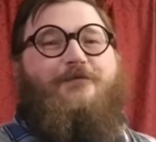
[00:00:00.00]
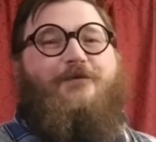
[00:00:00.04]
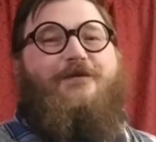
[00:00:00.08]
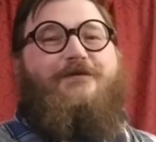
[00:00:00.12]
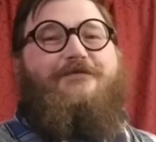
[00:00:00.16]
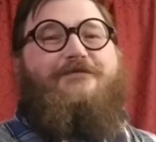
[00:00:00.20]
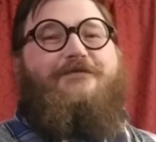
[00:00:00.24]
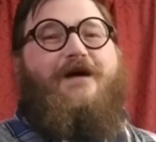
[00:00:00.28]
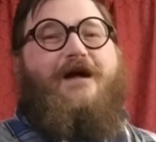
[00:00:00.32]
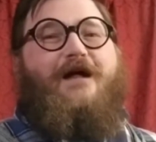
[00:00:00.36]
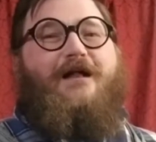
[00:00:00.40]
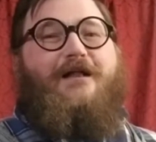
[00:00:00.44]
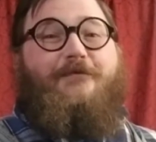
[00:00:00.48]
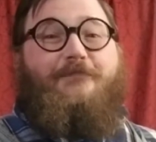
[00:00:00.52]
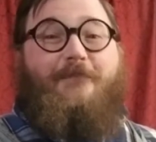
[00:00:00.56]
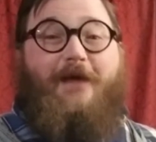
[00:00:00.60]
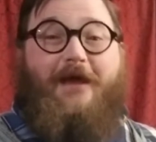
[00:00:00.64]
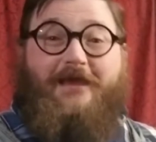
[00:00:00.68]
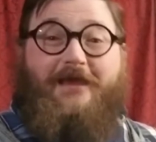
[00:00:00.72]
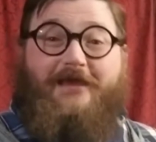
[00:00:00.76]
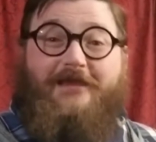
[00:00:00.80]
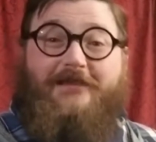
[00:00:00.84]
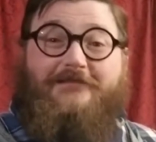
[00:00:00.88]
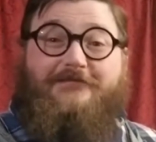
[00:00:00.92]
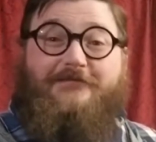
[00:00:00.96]
Wolf Hall by
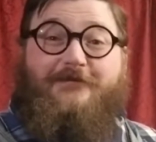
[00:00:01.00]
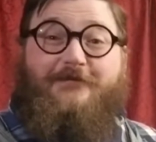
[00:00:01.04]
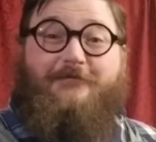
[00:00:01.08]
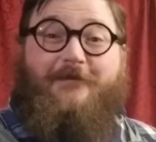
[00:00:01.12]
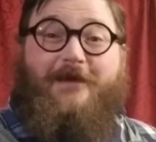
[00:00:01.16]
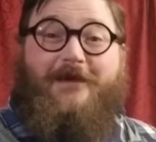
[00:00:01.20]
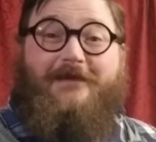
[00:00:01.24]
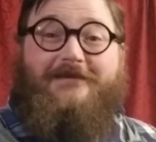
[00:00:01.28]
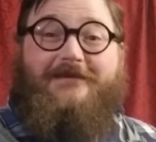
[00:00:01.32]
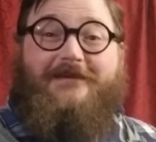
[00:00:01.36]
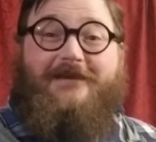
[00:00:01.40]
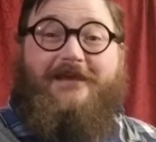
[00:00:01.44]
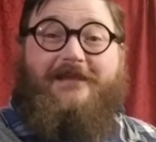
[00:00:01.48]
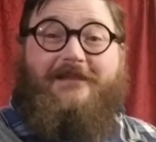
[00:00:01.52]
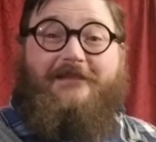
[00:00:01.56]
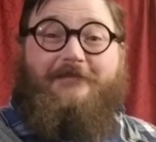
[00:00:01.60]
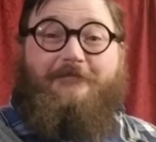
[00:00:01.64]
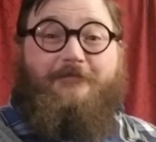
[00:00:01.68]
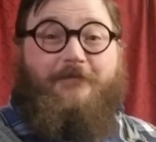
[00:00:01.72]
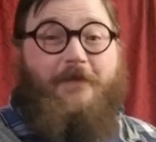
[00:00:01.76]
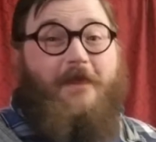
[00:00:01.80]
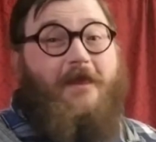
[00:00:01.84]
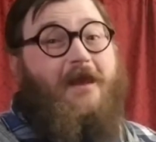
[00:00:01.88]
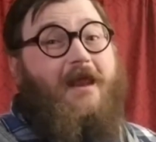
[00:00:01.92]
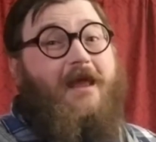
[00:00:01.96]
Hilary Mantel,
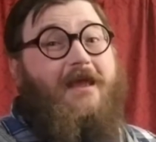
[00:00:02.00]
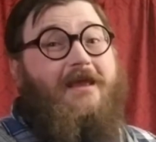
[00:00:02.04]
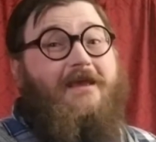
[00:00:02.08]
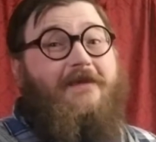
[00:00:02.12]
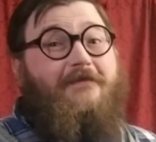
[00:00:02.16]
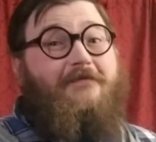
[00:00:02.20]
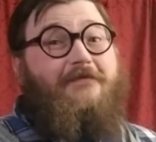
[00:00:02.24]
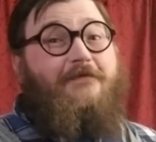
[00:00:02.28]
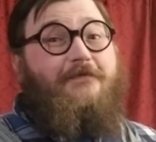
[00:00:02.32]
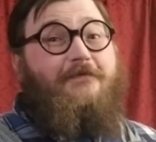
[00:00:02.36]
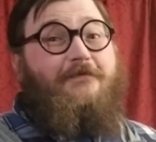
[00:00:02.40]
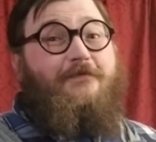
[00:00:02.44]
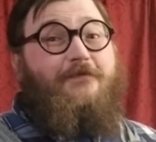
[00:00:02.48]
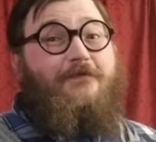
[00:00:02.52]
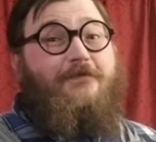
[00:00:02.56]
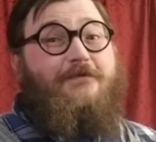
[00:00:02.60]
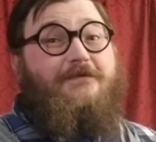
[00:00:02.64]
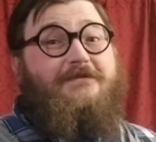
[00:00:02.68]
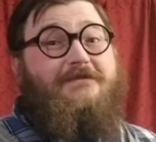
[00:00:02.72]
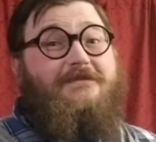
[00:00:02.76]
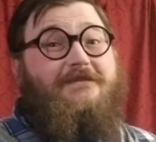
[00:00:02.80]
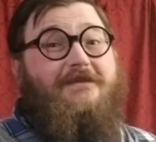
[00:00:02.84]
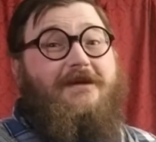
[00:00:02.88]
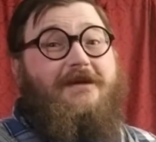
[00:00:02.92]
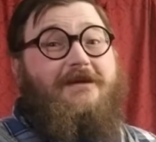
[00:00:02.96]
and I give it 4
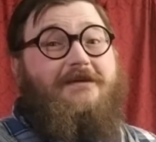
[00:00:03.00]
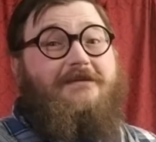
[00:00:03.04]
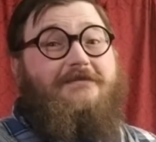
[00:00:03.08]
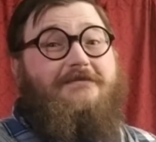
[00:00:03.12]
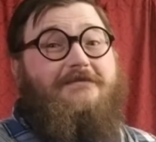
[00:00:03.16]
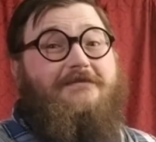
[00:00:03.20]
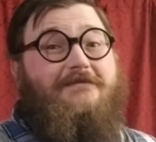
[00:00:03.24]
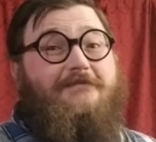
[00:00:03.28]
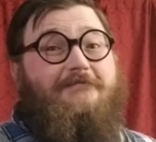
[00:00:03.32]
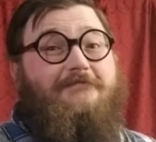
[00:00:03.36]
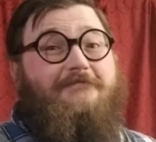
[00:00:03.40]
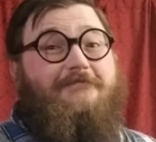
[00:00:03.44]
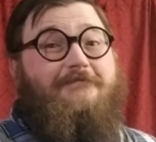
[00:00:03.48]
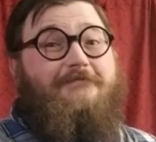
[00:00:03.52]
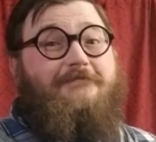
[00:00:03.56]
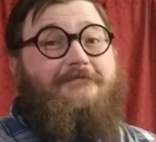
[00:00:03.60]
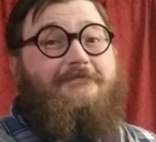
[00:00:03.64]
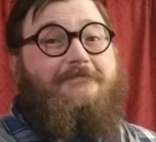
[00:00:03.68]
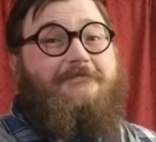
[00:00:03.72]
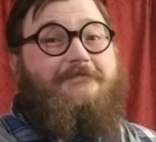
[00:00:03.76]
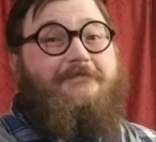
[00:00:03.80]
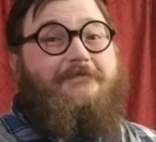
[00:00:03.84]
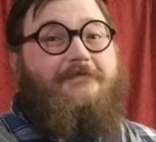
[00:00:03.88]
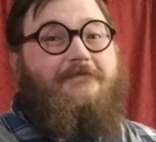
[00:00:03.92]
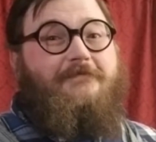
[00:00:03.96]
stars
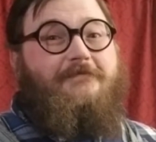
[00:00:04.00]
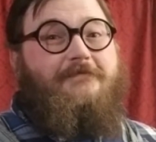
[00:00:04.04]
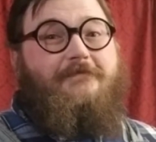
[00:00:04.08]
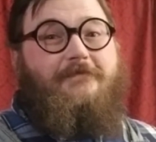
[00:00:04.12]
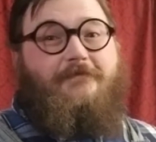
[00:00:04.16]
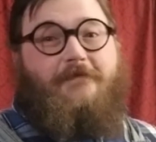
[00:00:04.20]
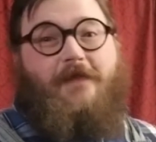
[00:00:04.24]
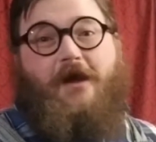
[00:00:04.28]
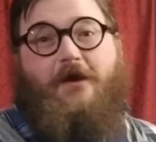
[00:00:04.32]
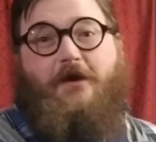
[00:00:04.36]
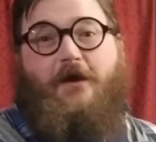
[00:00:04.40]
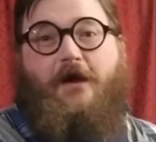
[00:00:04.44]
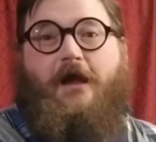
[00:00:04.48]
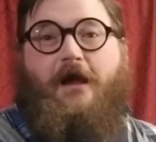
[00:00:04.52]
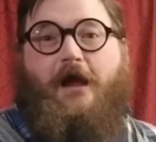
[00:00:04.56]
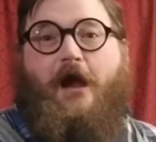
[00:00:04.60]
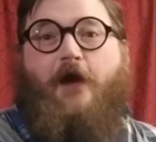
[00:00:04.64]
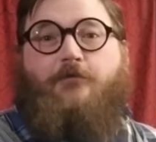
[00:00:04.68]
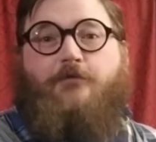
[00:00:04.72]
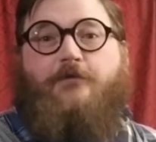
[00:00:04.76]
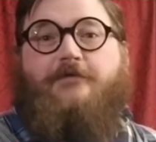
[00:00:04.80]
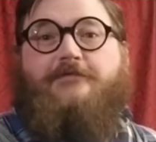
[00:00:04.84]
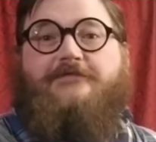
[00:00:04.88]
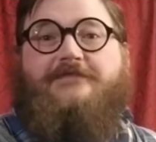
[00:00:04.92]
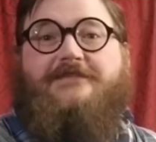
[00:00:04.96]
out
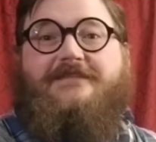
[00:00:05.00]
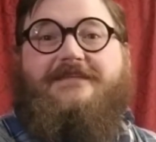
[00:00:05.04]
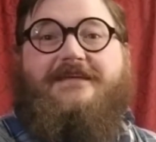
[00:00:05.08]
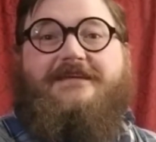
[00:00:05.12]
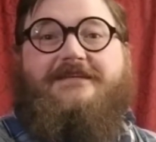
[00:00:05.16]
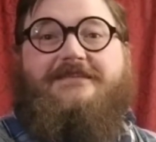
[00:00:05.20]
of 6.